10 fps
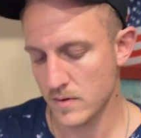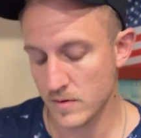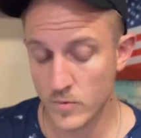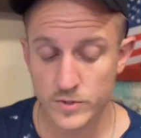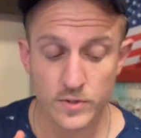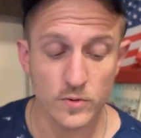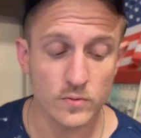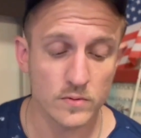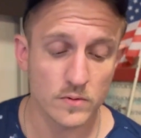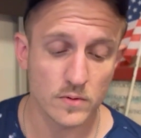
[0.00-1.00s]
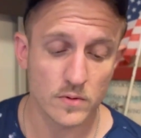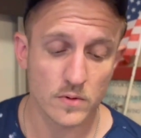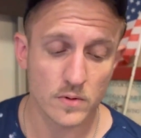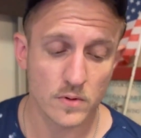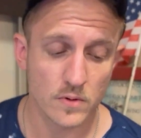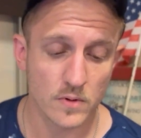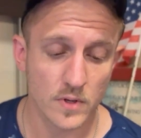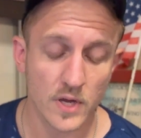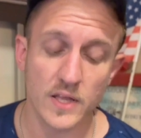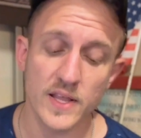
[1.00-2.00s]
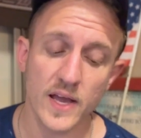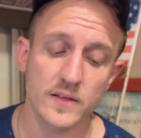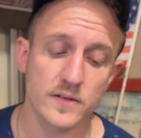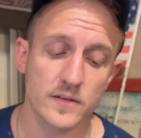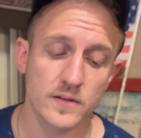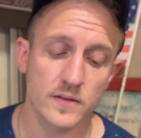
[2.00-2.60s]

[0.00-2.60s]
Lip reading: Number two, connect